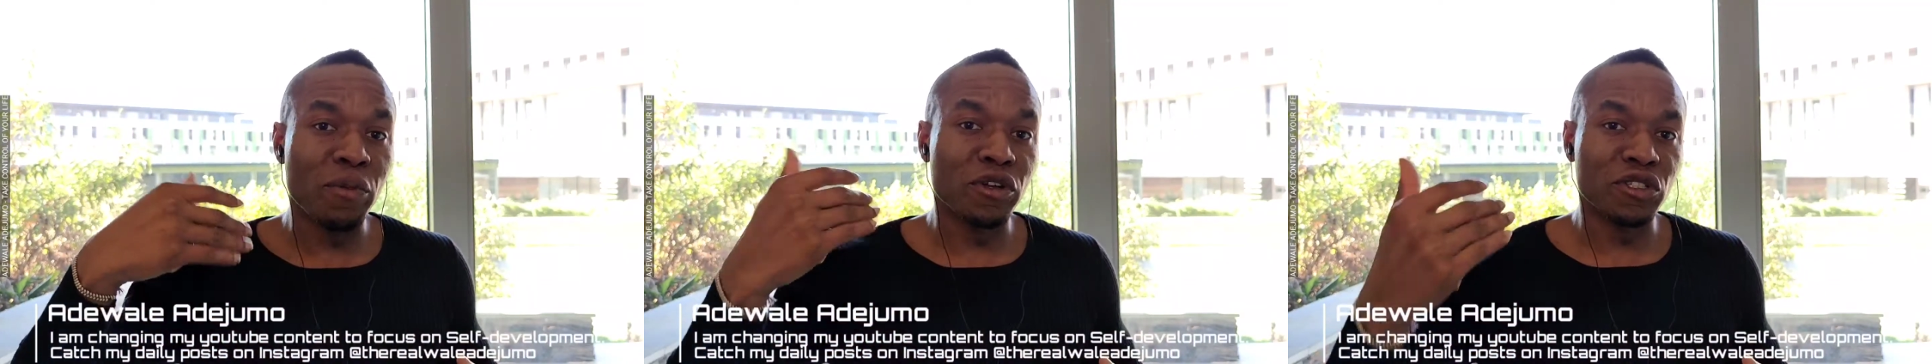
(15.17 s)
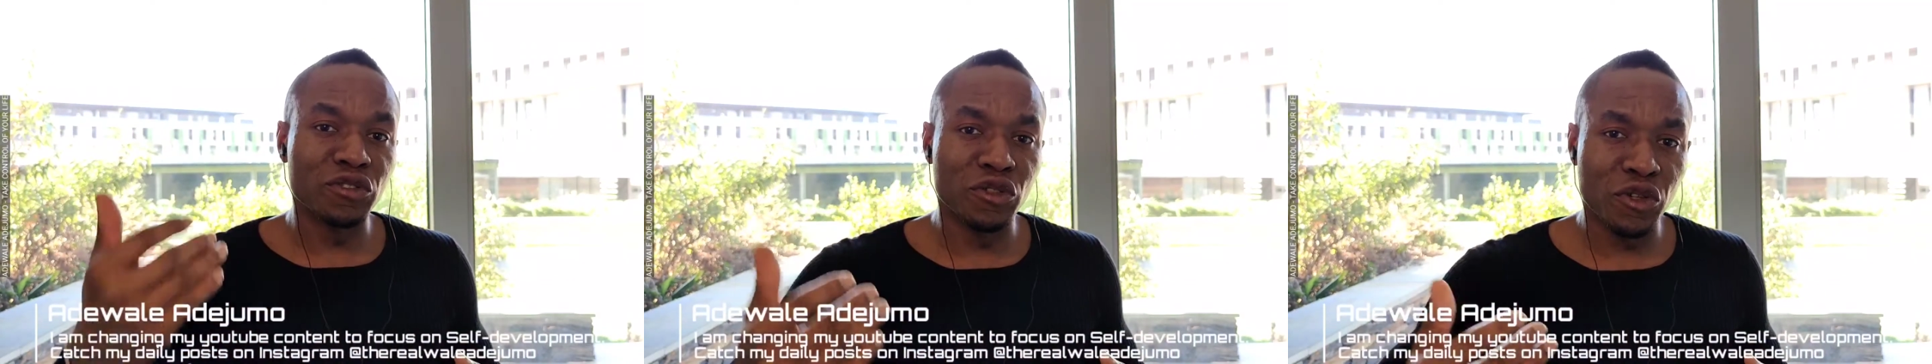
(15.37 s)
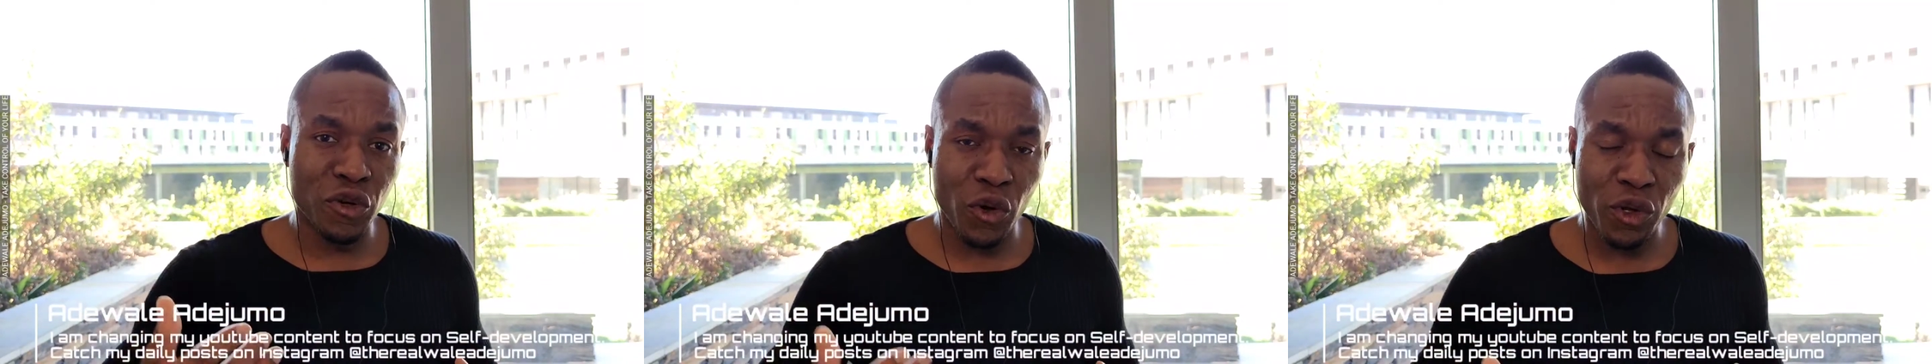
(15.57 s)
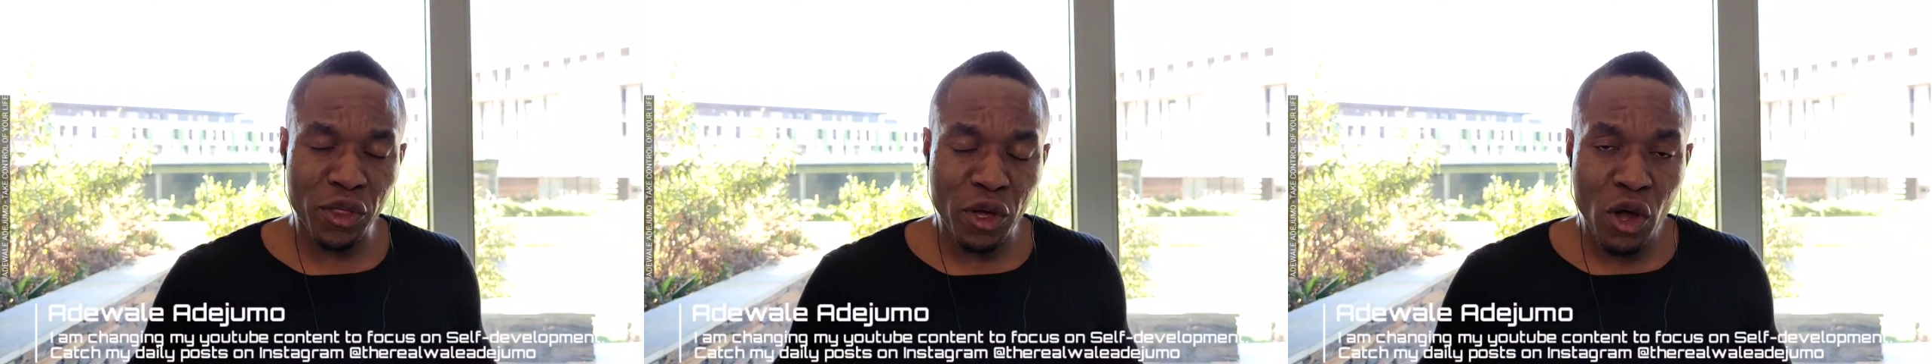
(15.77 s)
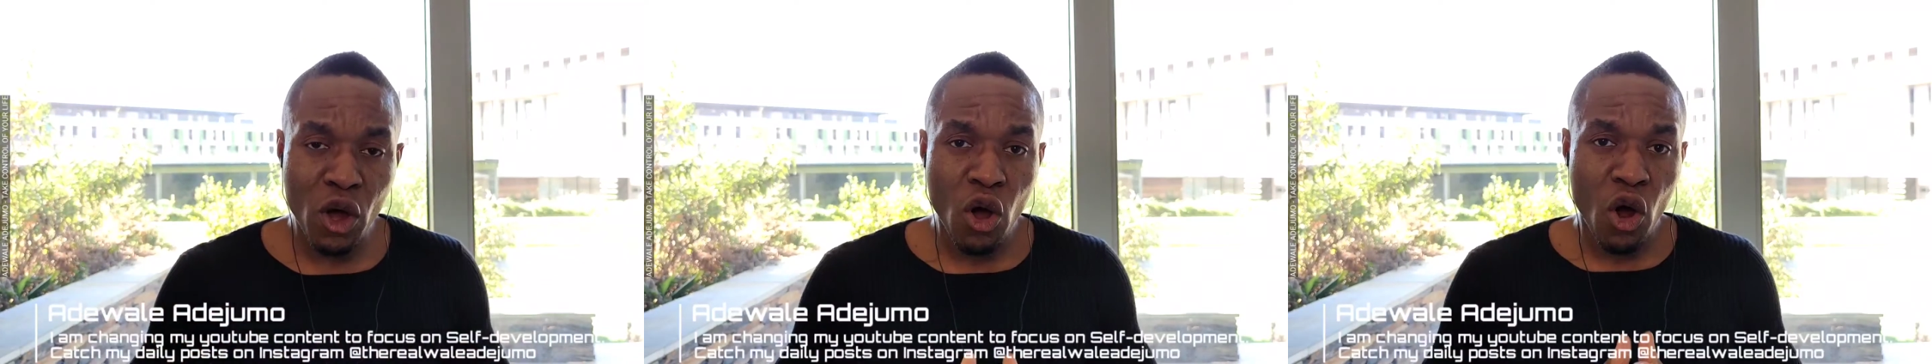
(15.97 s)
personal growth
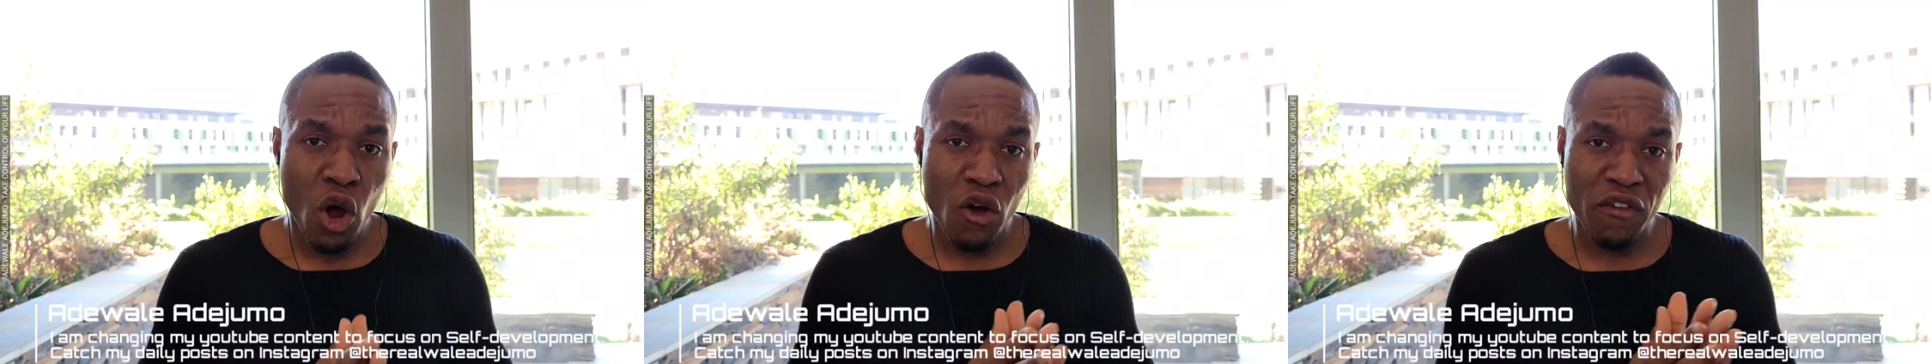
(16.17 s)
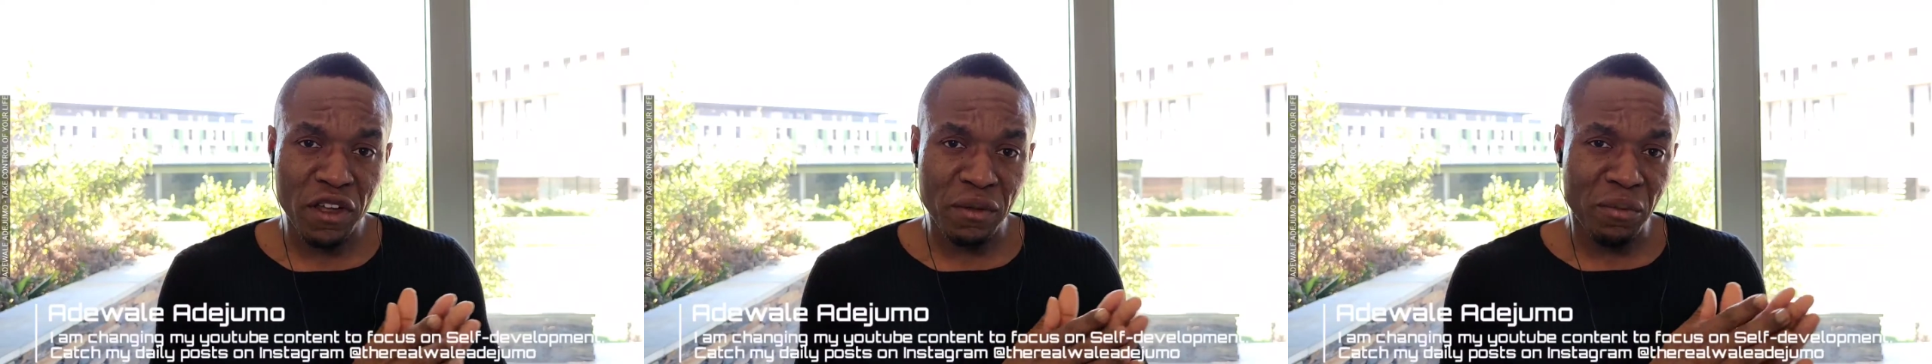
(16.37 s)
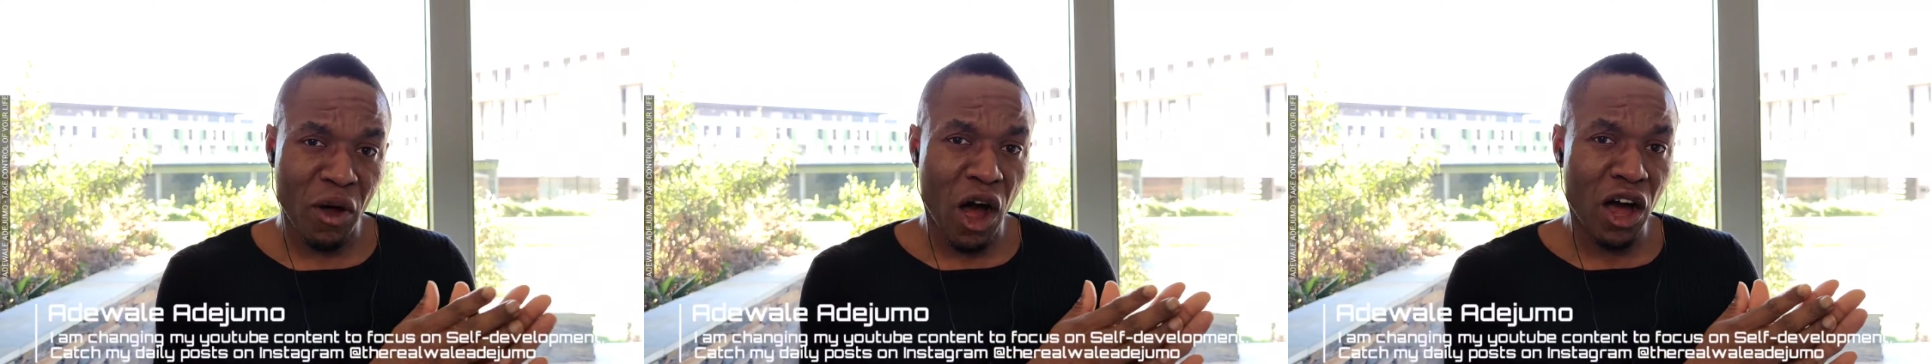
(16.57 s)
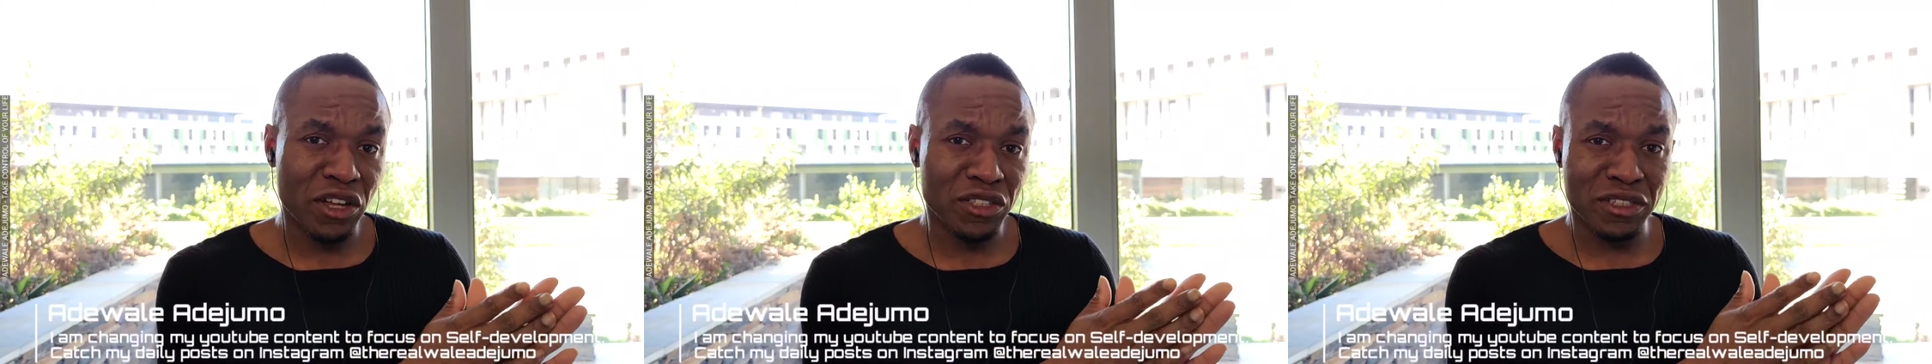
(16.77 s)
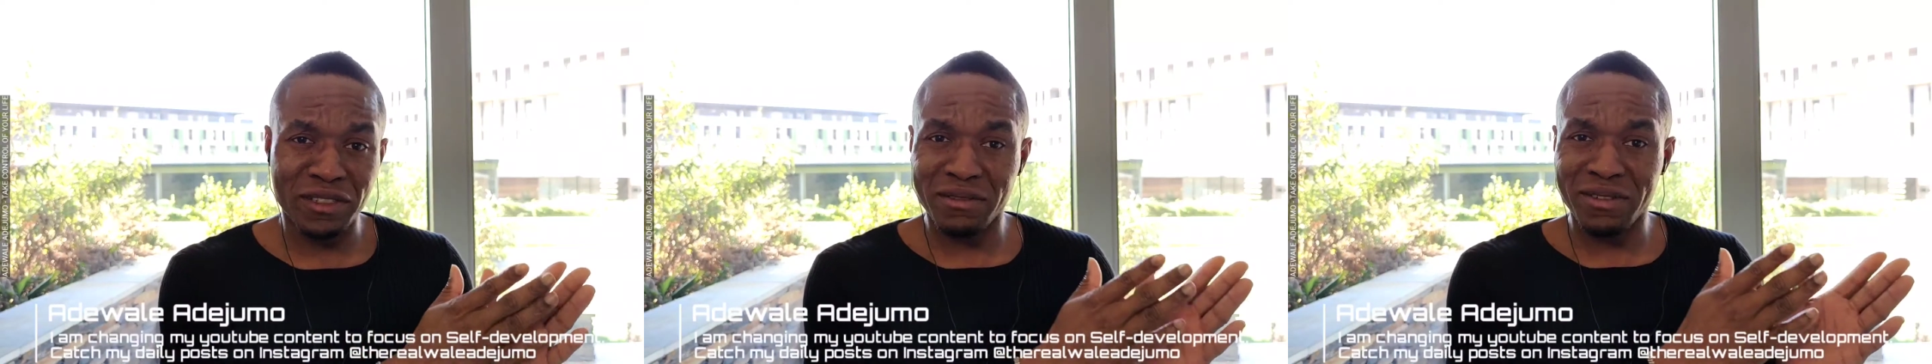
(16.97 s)
over the
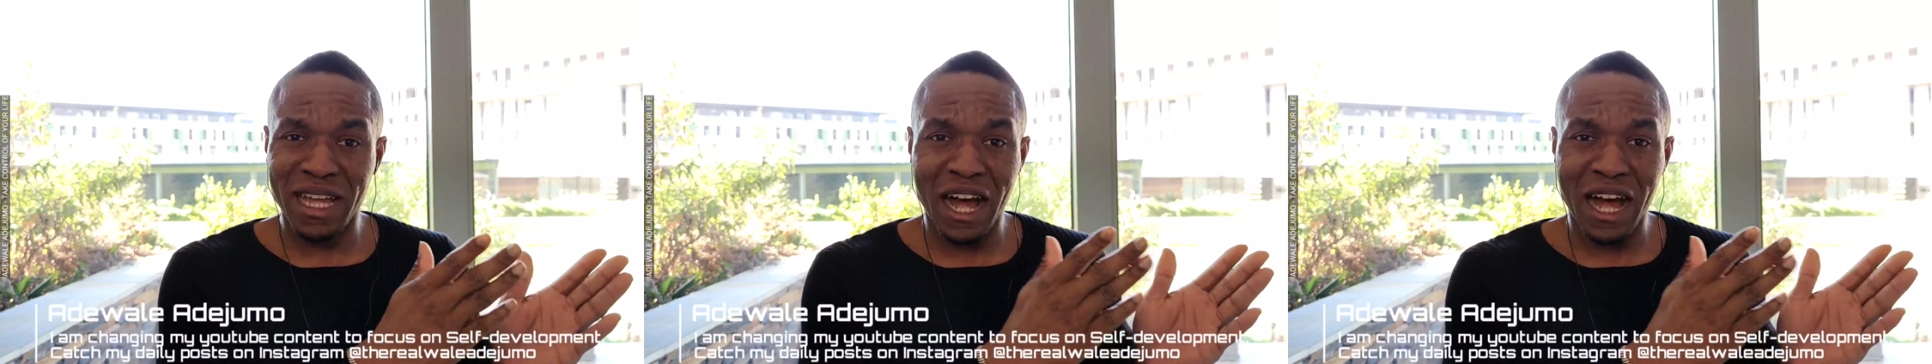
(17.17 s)
past,